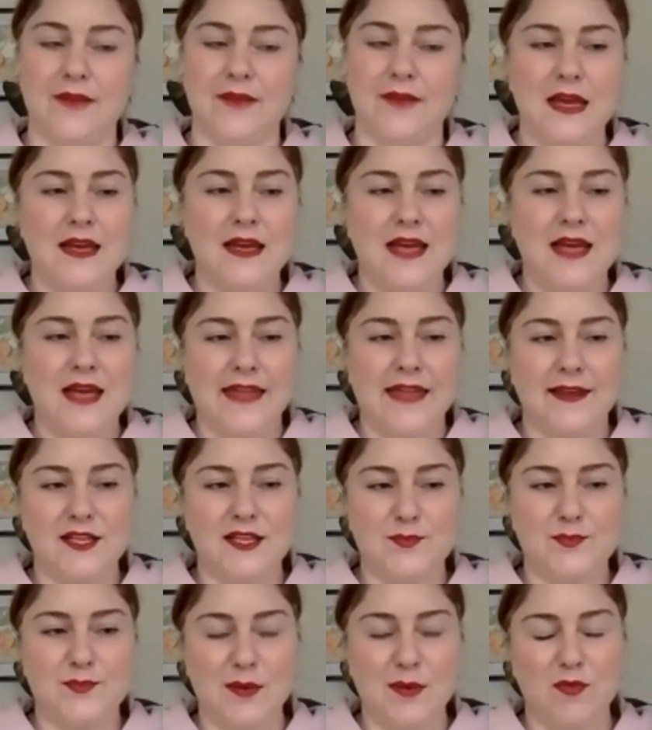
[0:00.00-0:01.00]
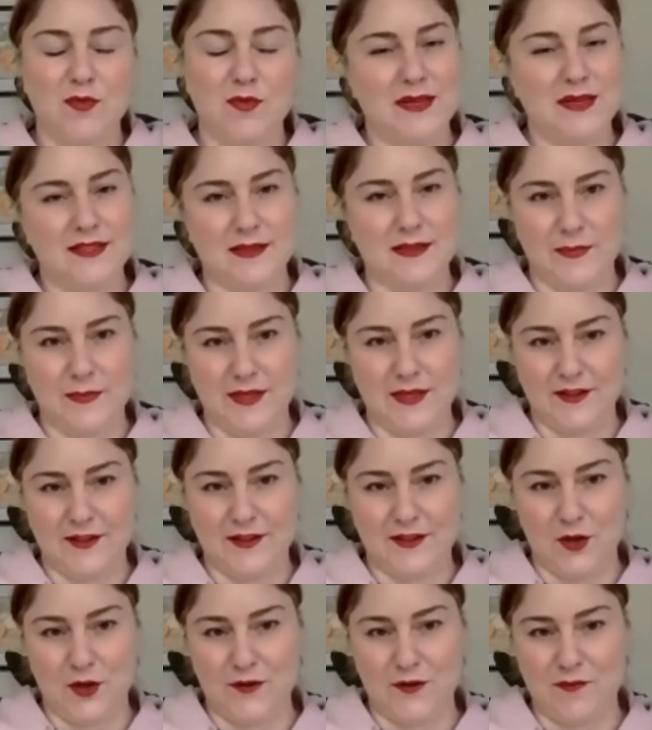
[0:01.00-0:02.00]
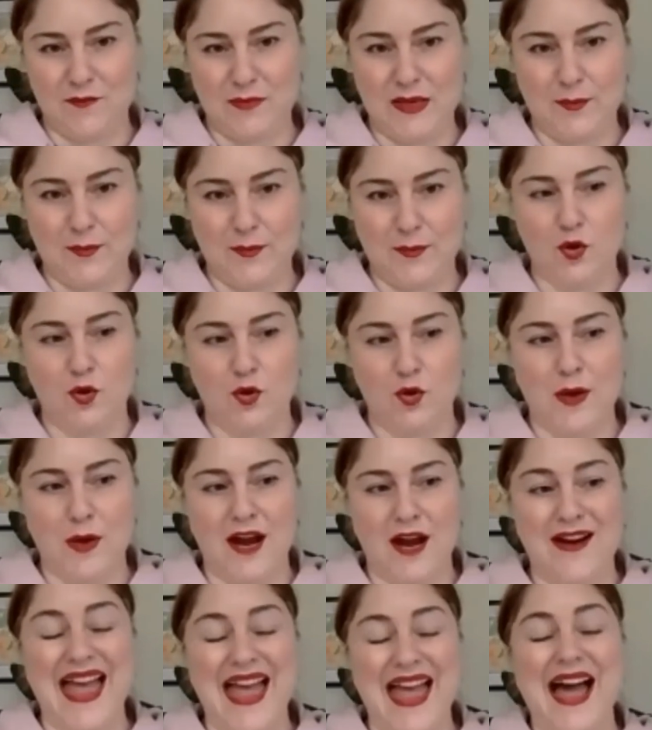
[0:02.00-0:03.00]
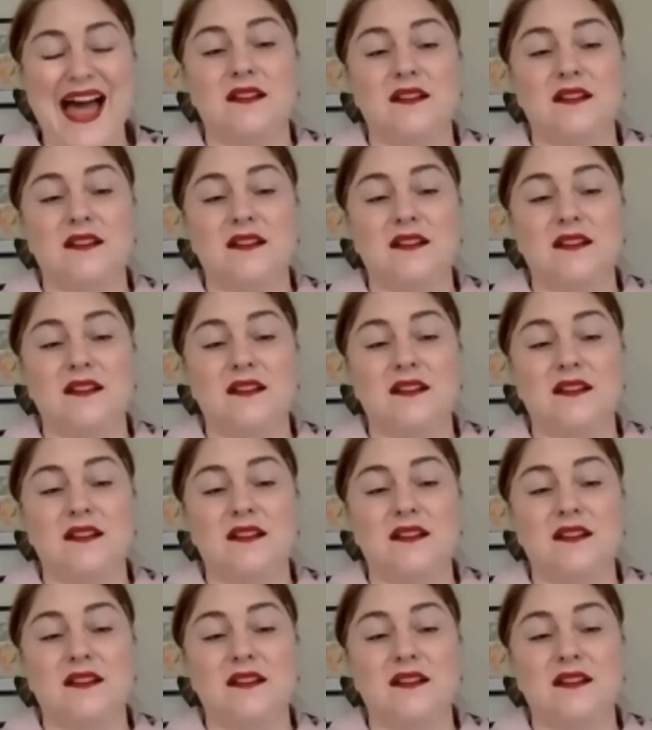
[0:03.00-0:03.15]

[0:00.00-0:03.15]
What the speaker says: And that's probably something that a lot of people who are out